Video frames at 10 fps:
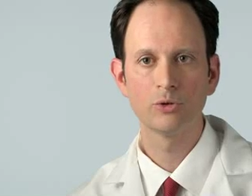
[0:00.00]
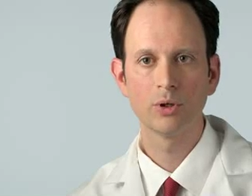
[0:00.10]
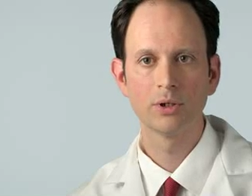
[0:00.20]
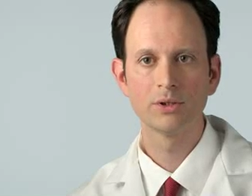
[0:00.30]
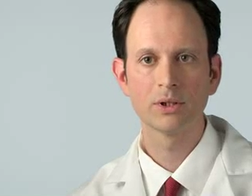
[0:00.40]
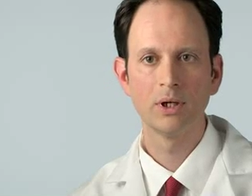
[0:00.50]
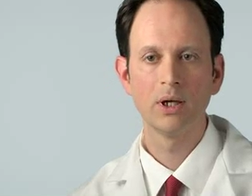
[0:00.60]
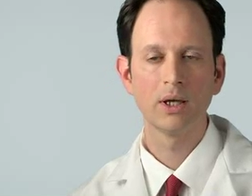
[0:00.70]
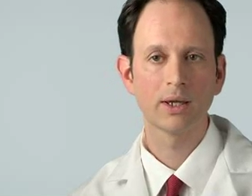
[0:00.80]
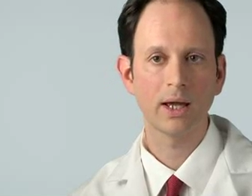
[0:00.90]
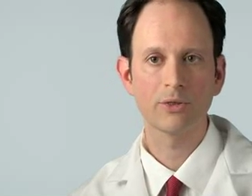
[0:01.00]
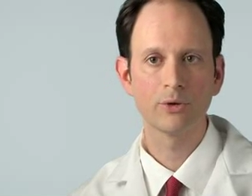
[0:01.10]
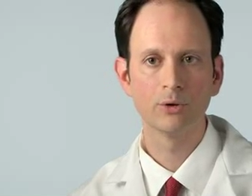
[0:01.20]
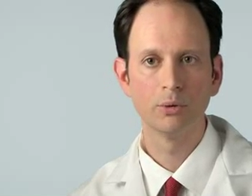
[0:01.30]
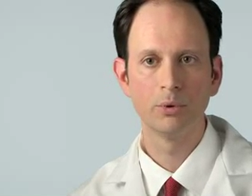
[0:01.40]
drugs,
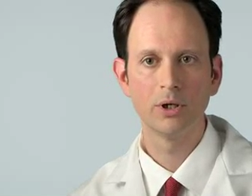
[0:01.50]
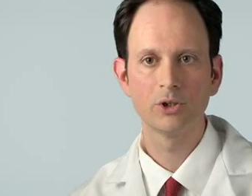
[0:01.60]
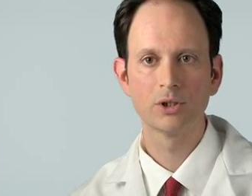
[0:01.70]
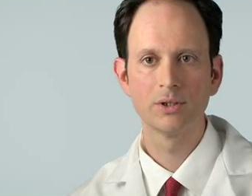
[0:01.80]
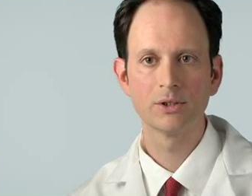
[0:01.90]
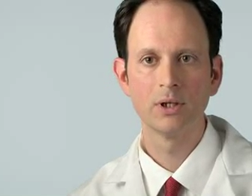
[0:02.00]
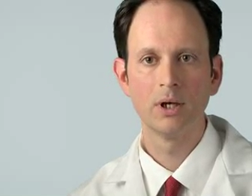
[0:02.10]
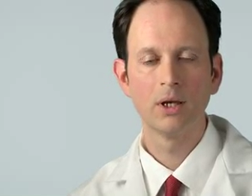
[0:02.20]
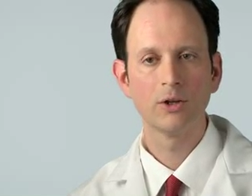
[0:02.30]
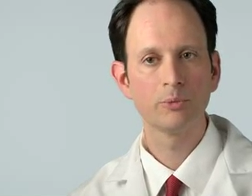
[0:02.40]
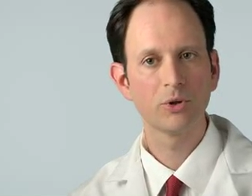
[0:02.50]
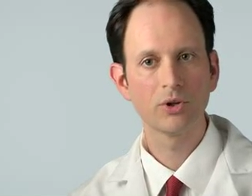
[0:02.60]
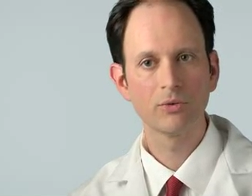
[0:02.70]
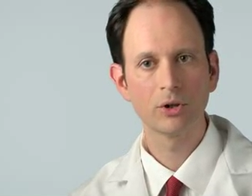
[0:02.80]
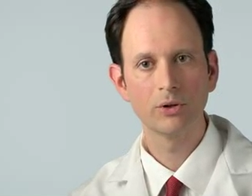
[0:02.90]
catheter ablations, and
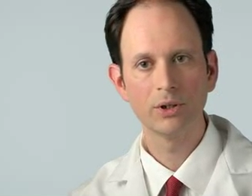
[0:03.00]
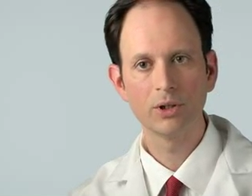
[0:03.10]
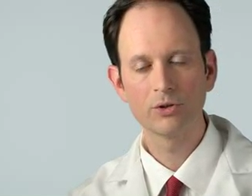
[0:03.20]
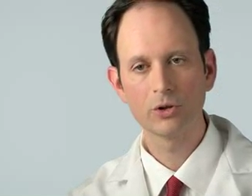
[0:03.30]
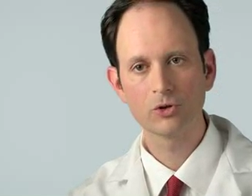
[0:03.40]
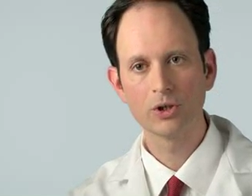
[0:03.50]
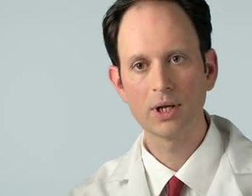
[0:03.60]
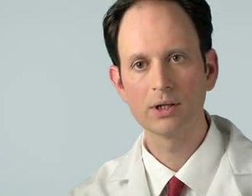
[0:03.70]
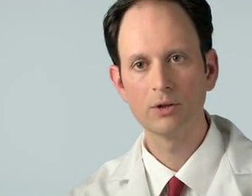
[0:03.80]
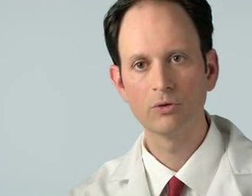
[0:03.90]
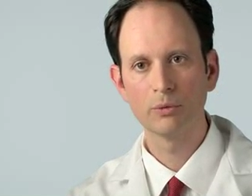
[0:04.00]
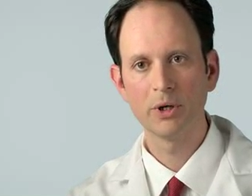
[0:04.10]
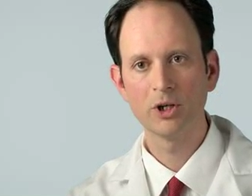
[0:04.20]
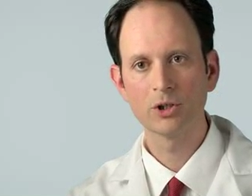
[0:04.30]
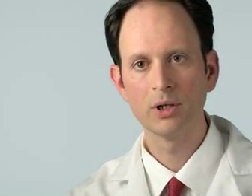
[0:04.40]
specifically, does this genetic
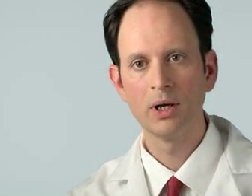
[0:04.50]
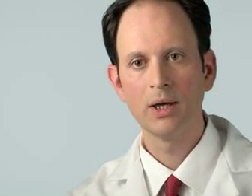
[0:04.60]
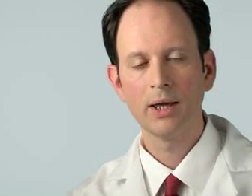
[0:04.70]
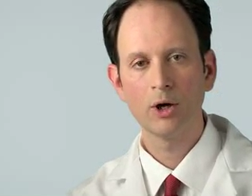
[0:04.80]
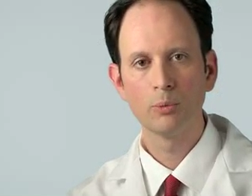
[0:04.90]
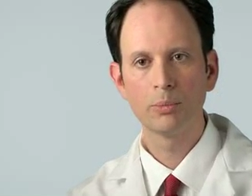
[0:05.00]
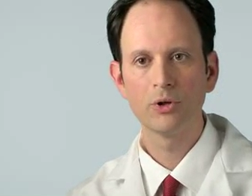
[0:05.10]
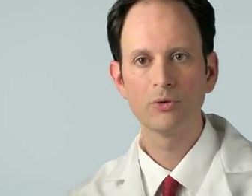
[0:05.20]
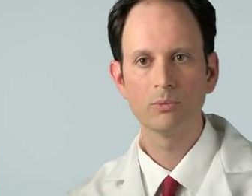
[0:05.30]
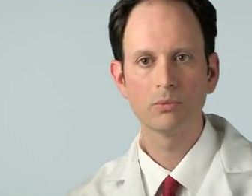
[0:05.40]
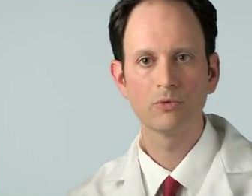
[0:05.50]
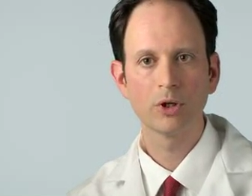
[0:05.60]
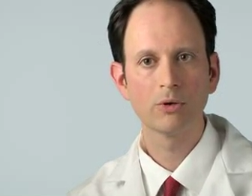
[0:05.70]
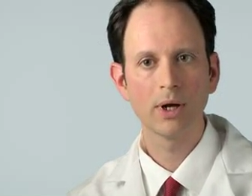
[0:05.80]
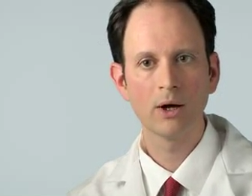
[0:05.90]
information help us
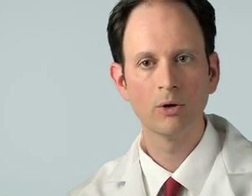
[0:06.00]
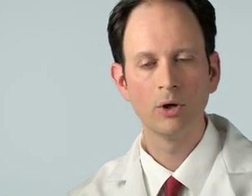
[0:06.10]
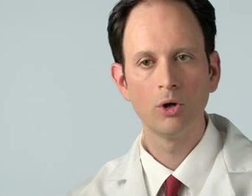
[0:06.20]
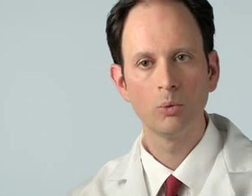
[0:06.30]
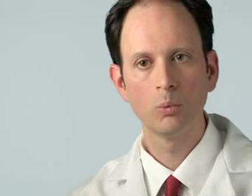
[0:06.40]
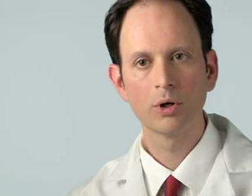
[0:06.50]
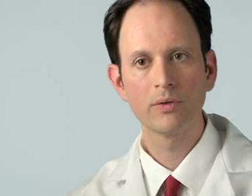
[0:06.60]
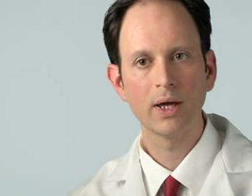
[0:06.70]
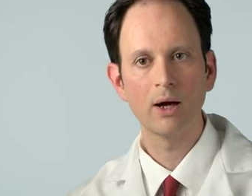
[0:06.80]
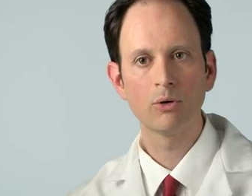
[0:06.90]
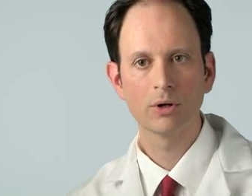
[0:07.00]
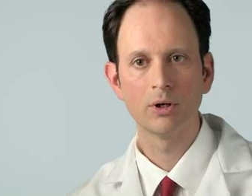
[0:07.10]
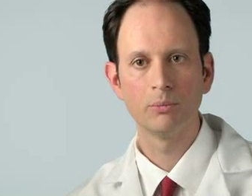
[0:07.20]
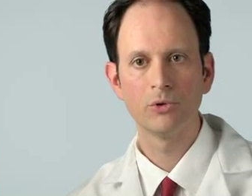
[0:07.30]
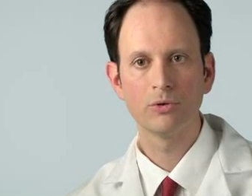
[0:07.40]
figure out what are the
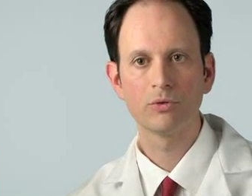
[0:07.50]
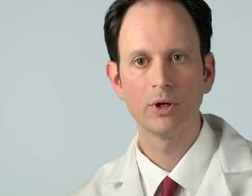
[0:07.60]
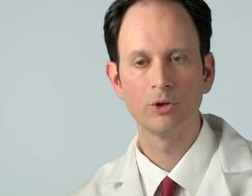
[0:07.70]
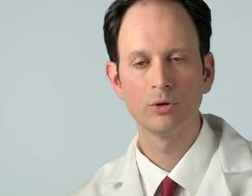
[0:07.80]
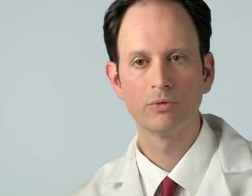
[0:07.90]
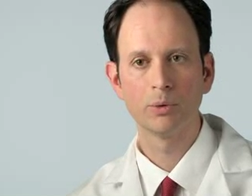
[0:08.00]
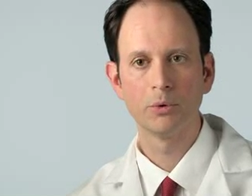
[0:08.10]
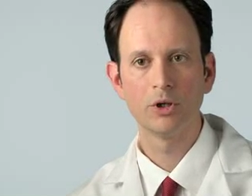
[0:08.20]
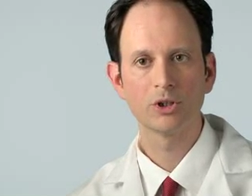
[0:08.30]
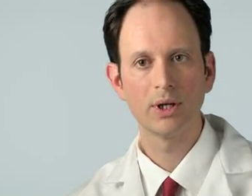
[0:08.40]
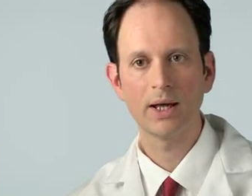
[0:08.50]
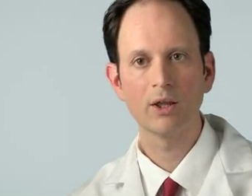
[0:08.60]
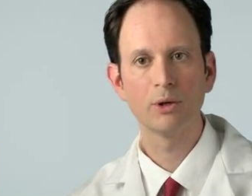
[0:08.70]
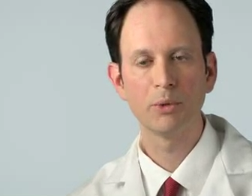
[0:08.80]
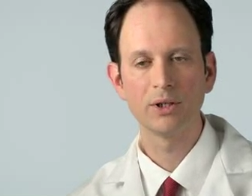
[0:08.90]
outcomes for atrial fibrillation and how
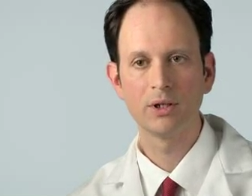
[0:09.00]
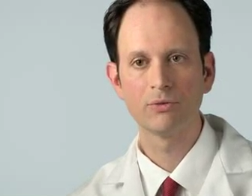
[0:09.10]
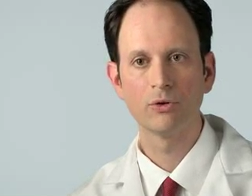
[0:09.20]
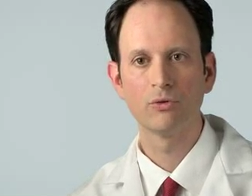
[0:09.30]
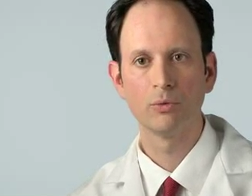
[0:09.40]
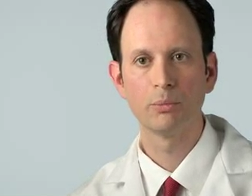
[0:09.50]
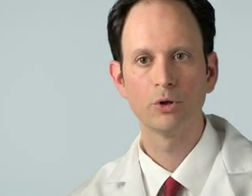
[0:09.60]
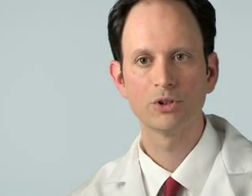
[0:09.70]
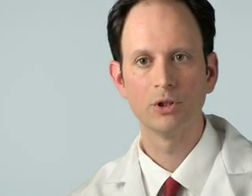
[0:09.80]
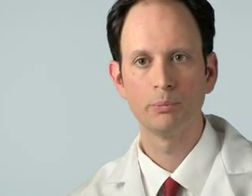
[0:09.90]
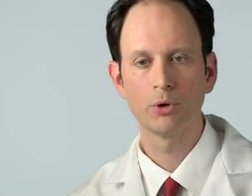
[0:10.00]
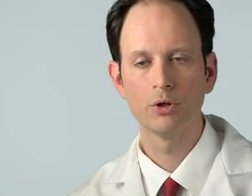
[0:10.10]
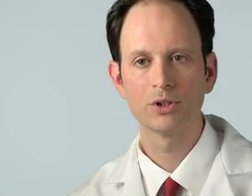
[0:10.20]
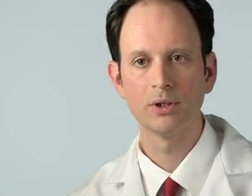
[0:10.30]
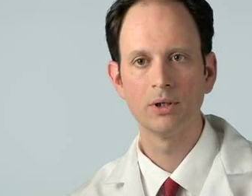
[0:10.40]
they might differ from person to
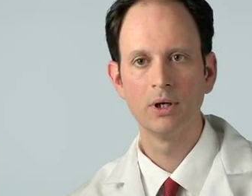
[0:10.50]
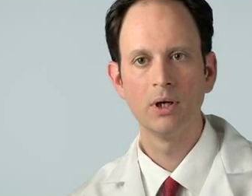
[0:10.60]
person?